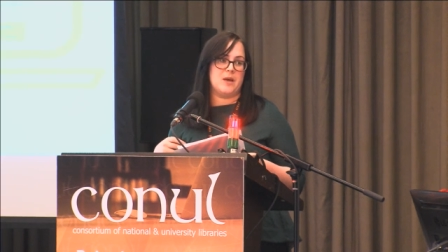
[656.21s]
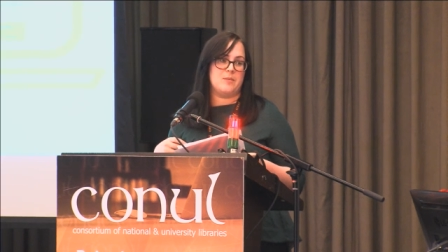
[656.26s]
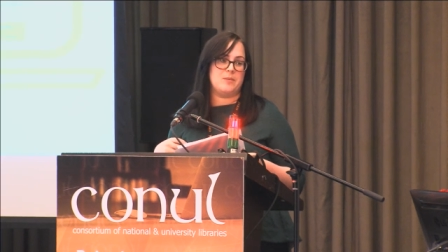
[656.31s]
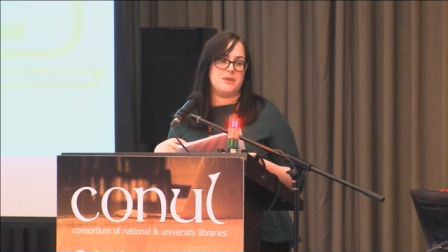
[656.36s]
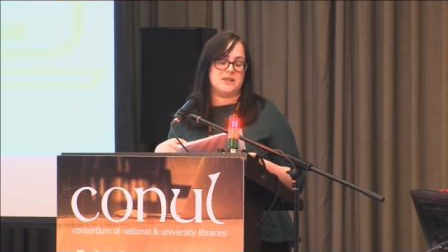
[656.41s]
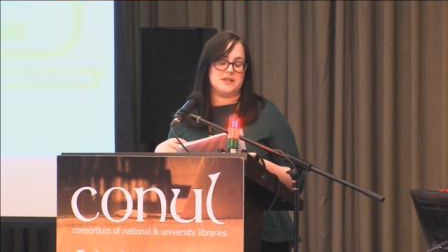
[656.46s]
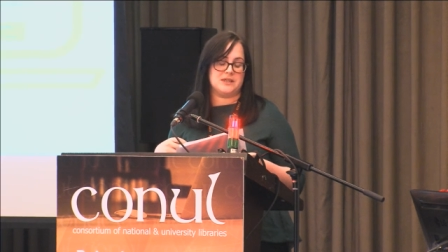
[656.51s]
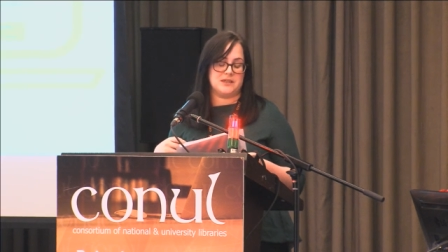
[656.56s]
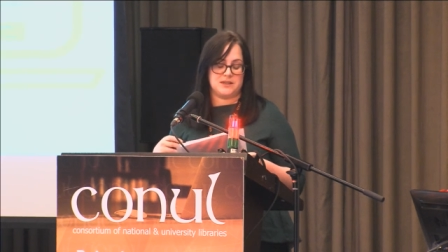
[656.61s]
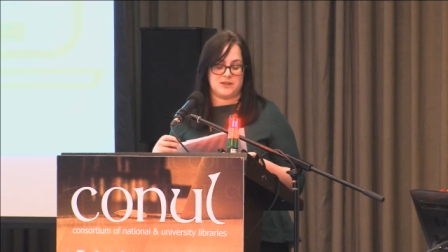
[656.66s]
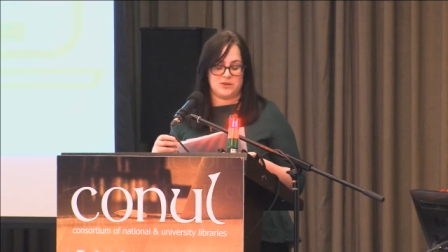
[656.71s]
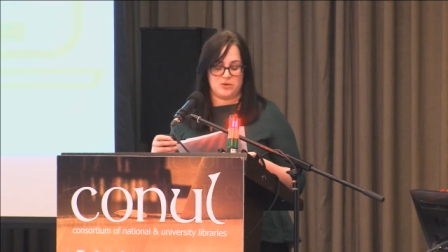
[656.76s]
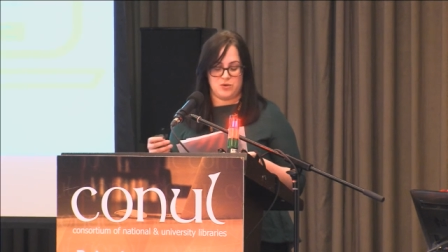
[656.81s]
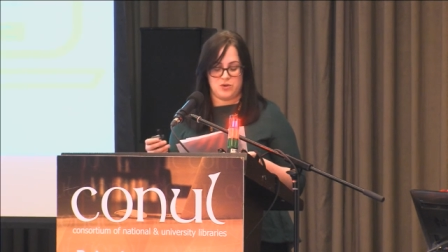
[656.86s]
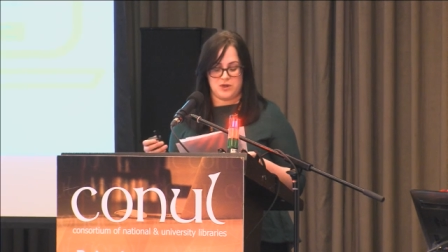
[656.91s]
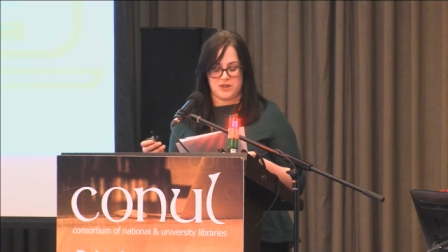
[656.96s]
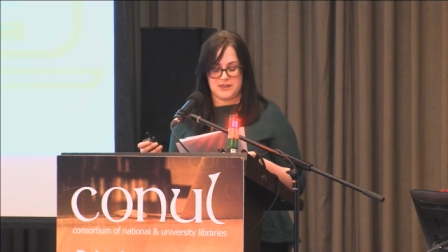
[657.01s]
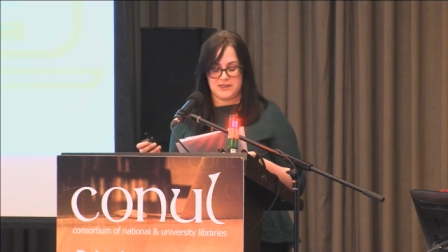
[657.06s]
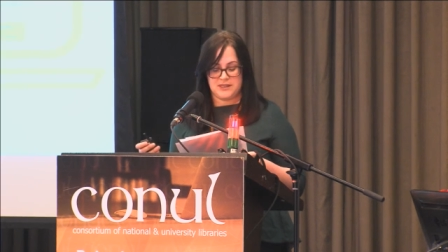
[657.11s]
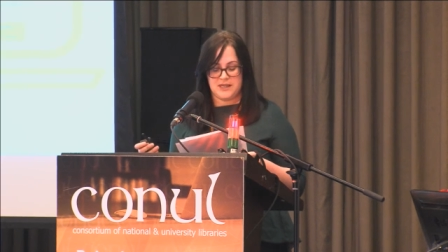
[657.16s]
business
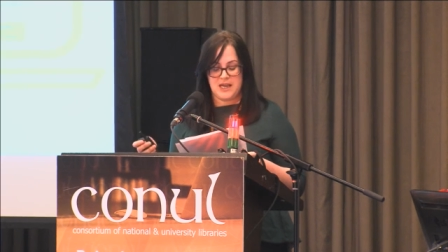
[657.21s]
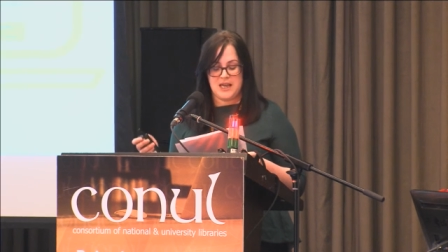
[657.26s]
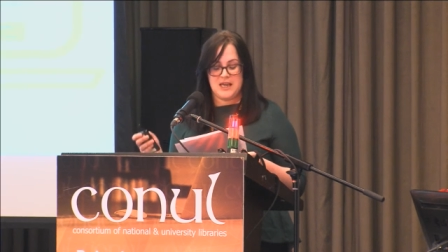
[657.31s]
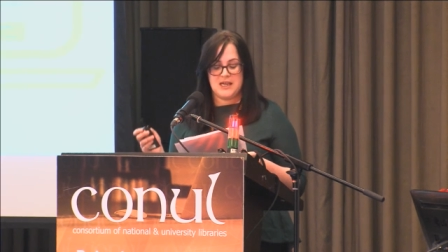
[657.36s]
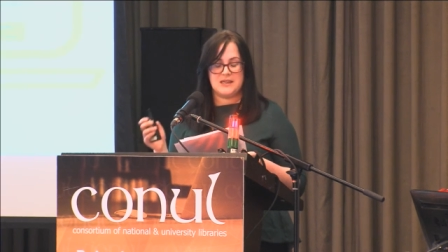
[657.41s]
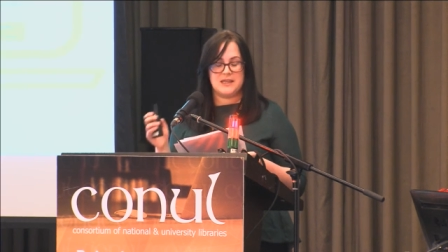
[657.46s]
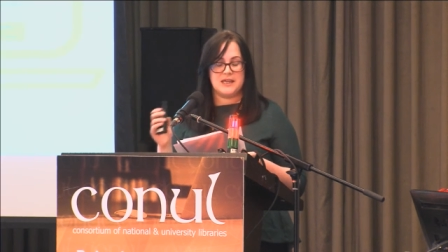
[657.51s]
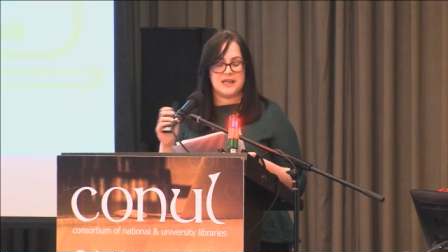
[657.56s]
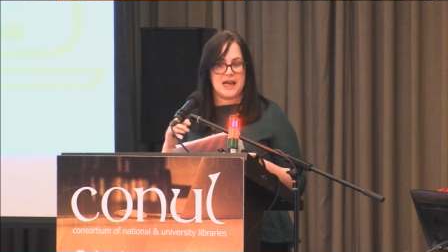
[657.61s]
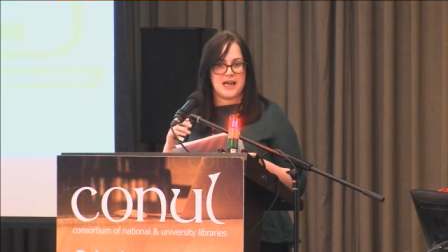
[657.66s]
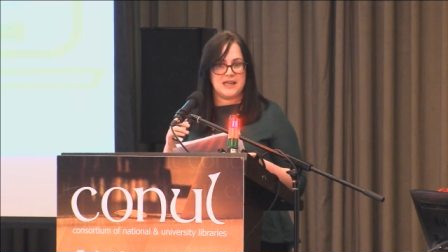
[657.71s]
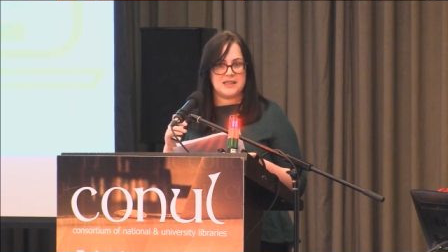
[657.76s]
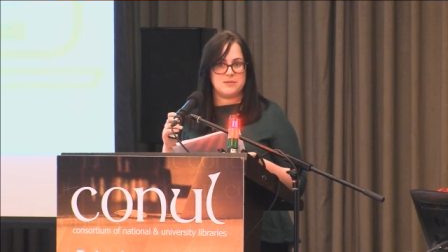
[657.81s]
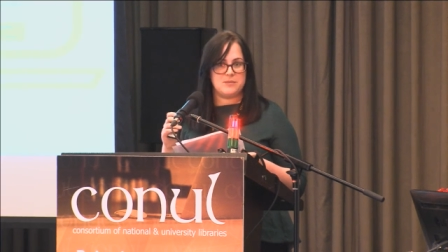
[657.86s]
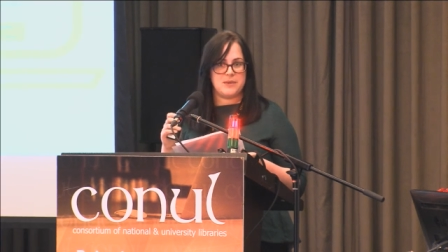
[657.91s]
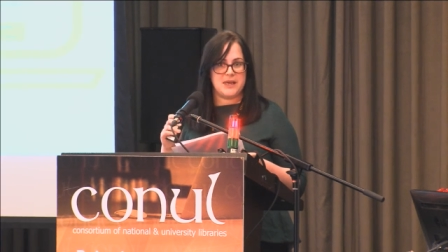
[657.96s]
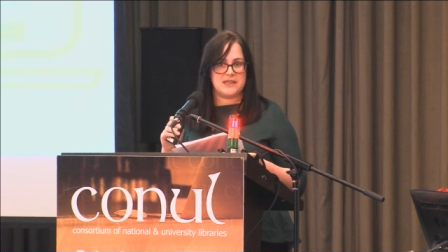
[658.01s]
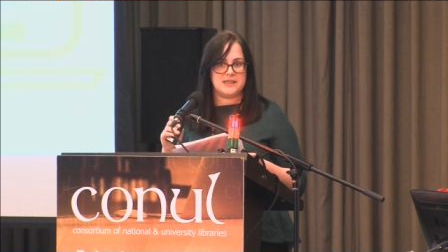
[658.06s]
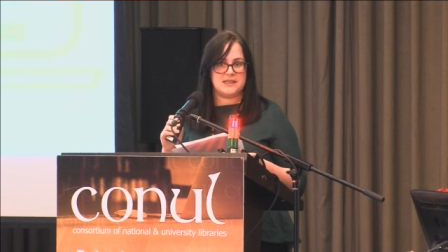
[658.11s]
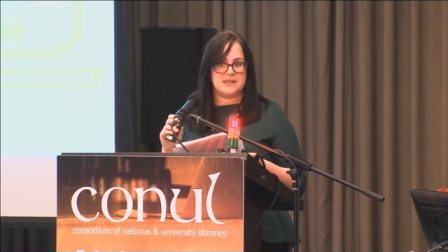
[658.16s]
course that has
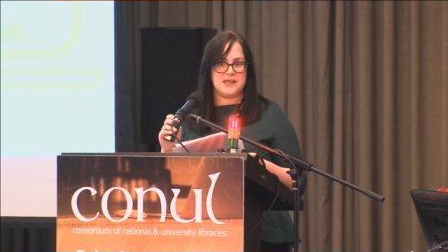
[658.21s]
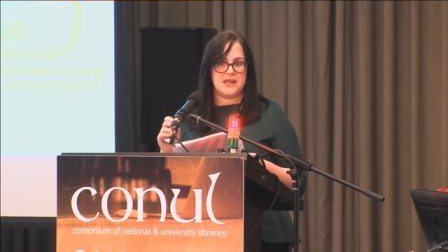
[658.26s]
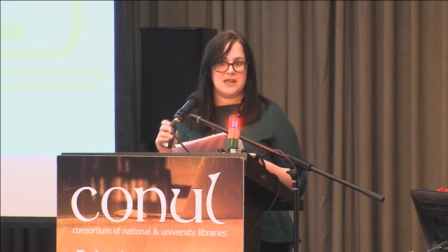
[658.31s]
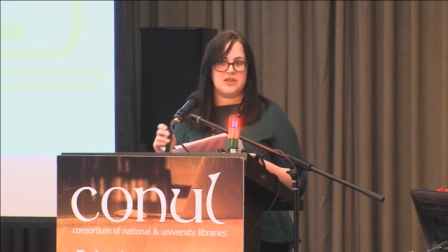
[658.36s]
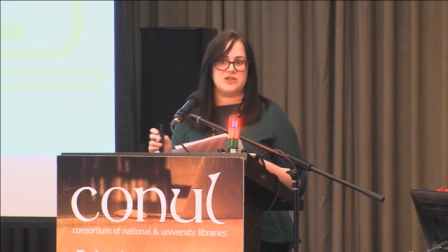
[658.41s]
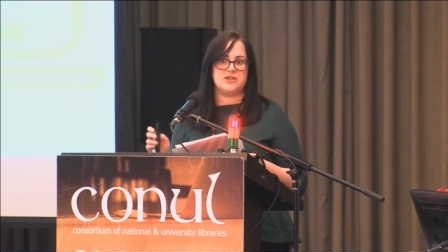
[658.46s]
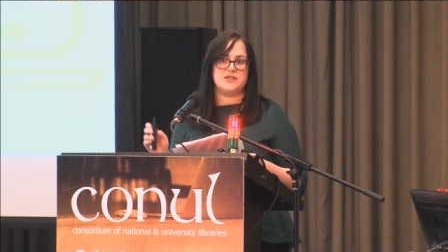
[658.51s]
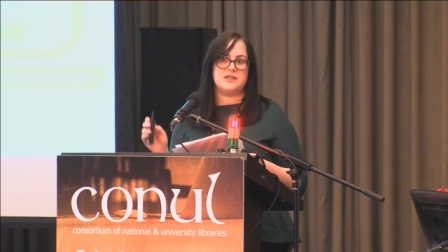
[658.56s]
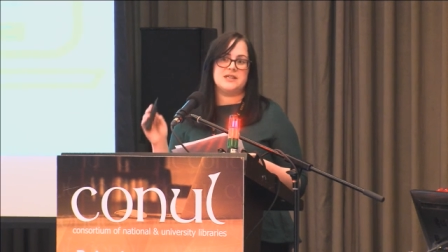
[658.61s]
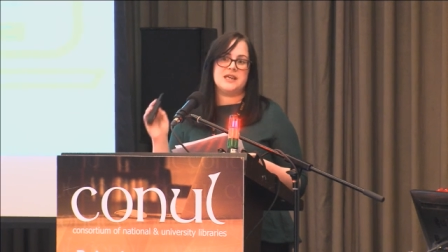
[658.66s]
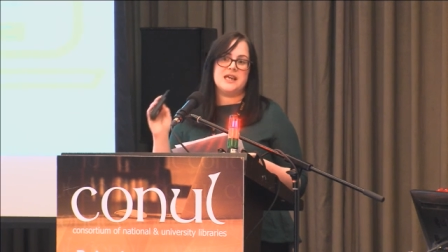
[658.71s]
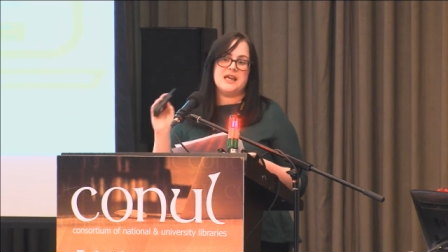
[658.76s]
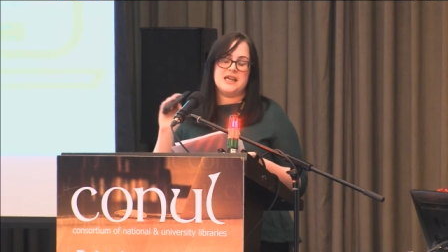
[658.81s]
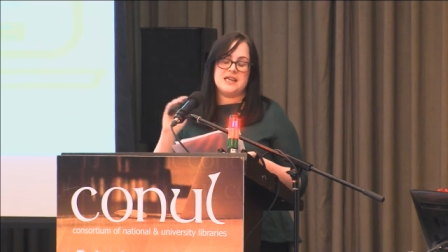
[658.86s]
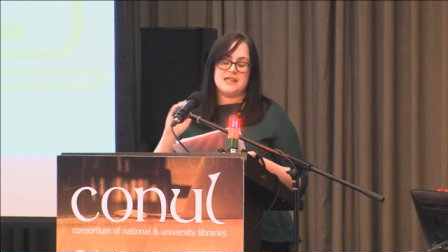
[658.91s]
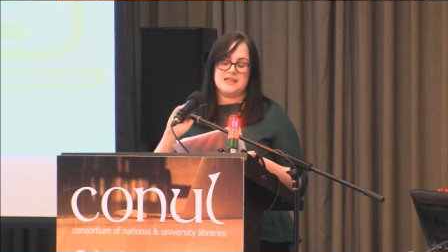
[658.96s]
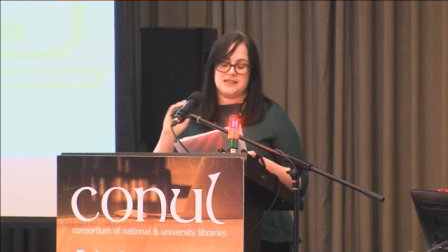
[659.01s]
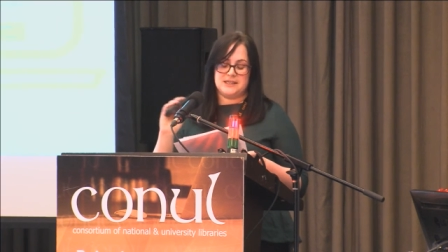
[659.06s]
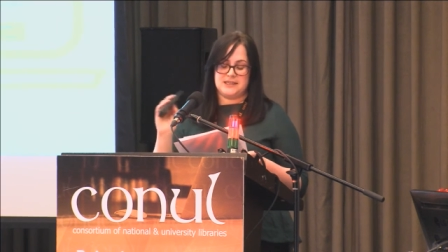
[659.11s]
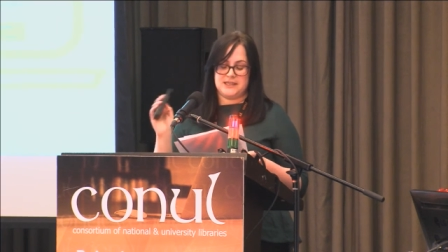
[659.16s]
embedded sessions
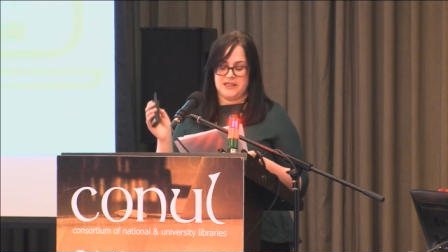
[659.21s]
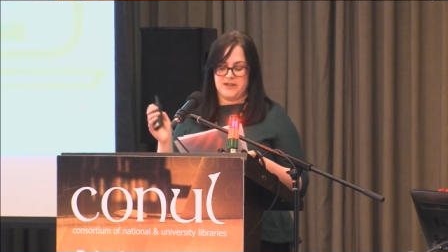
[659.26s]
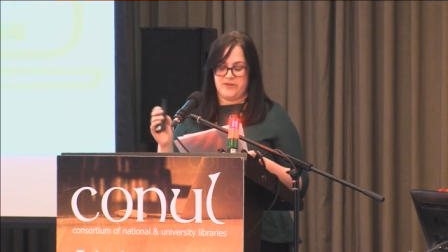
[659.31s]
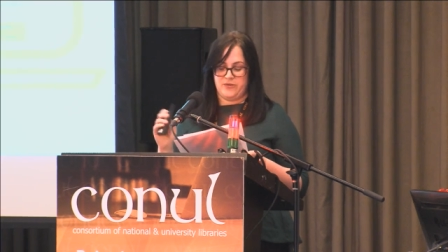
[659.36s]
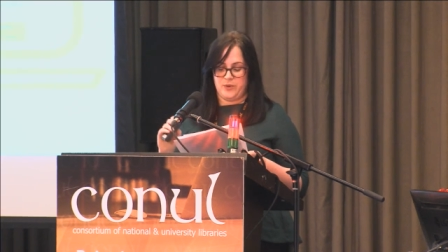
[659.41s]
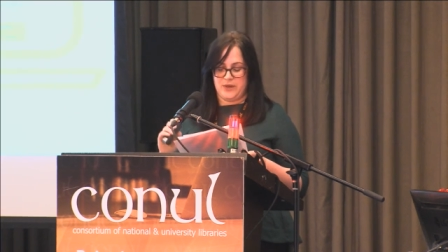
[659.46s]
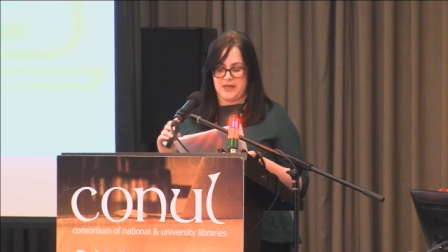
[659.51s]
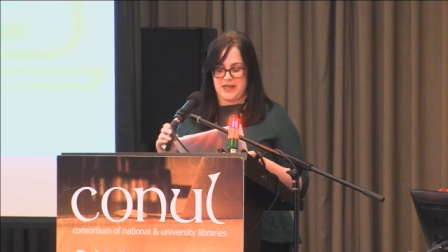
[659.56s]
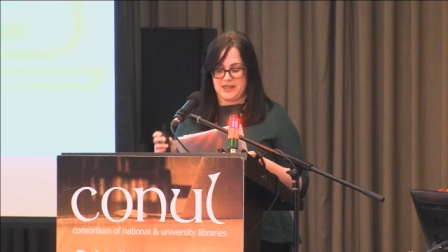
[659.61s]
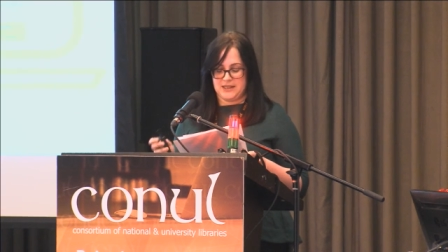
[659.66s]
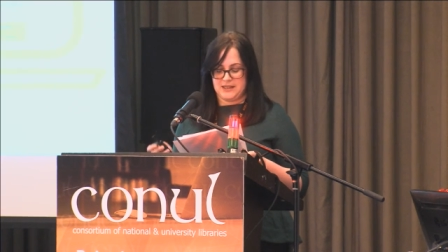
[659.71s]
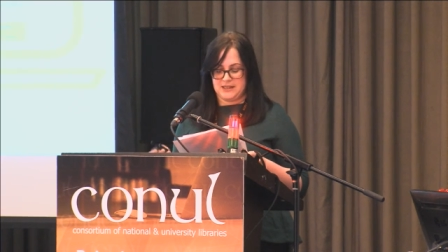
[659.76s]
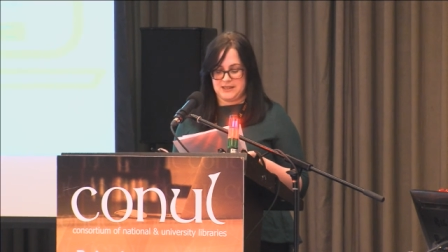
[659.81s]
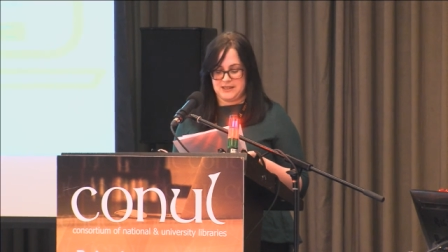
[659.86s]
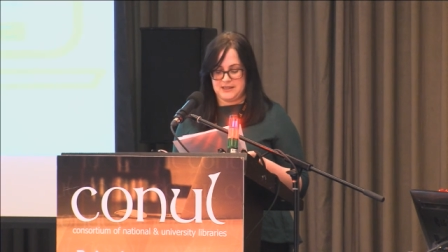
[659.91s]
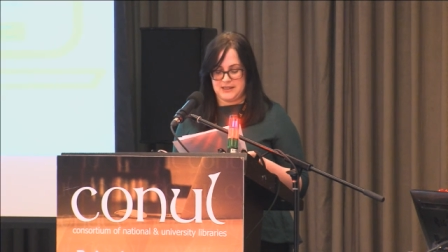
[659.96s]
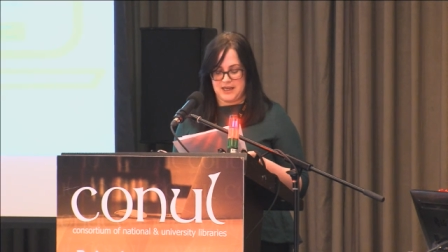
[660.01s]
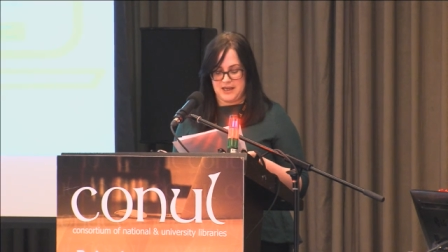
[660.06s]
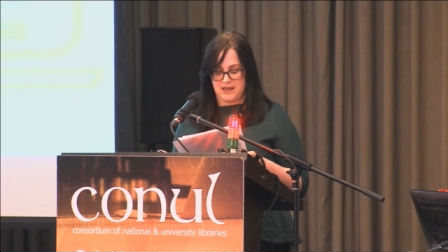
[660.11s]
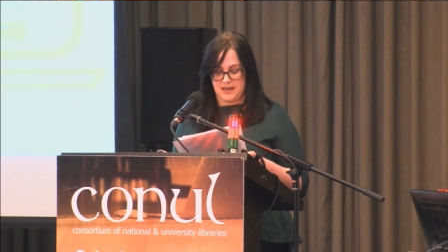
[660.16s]
to see if we get the same,